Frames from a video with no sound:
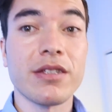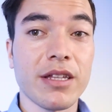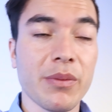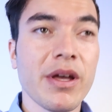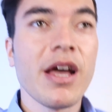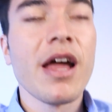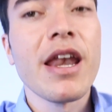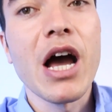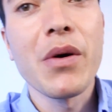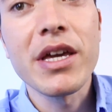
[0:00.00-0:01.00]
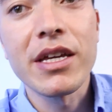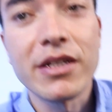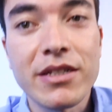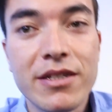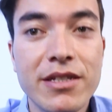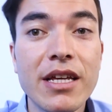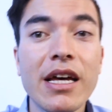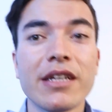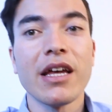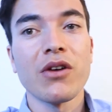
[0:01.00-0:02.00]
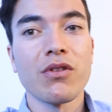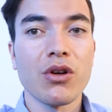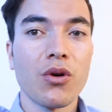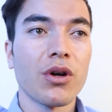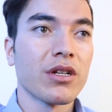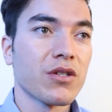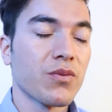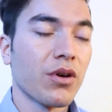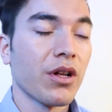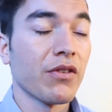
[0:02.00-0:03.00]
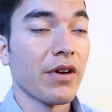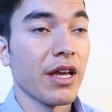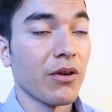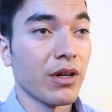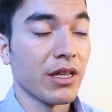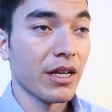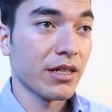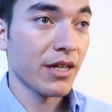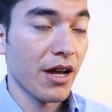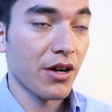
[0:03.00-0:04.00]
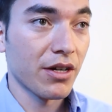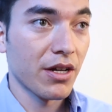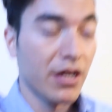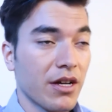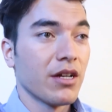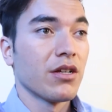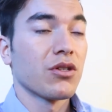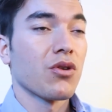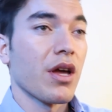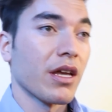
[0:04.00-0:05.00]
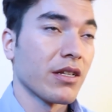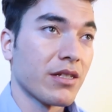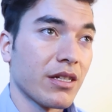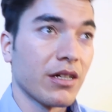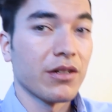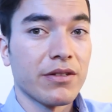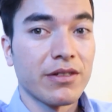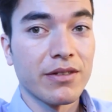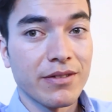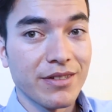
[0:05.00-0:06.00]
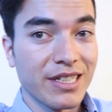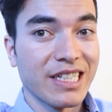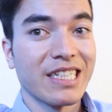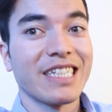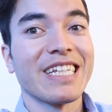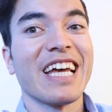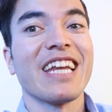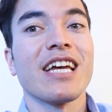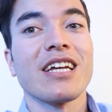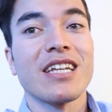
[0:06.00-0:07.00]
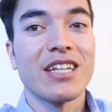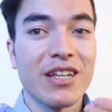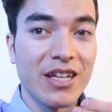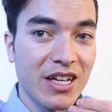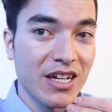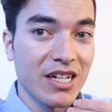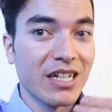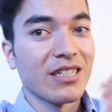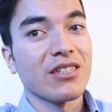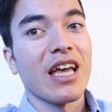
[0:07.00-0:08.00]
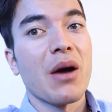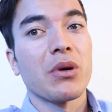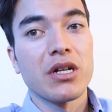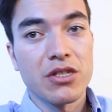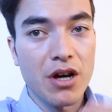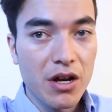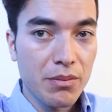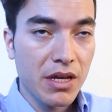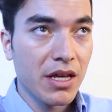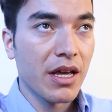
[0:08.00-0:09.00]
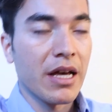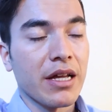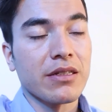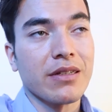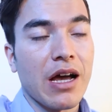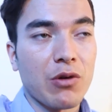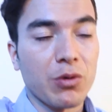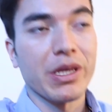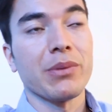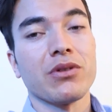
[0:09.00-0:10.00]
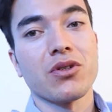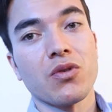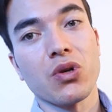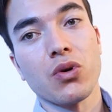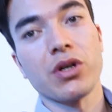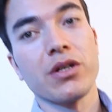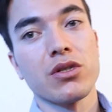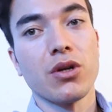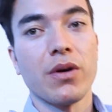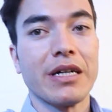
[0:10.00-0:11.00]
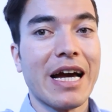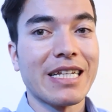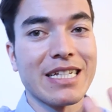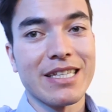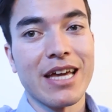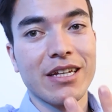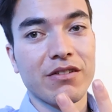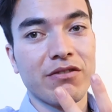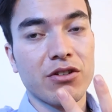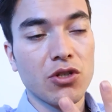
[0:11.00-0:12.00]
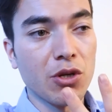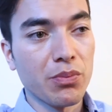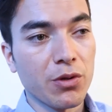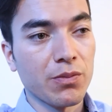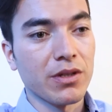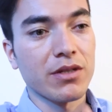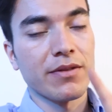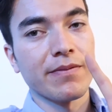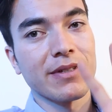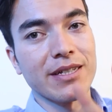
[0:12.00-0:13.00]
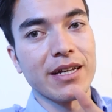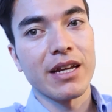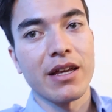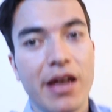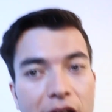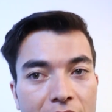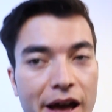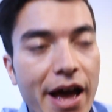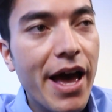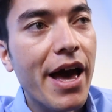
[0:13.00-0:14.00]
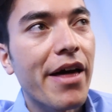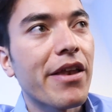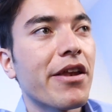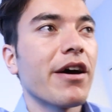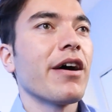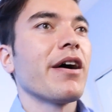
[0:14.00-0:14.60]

sleep. Now I can sit and record as well if I really get tired. So I can still sit and its camera is on me and I will be able to record. So I designed it for 2 purpose, sitting and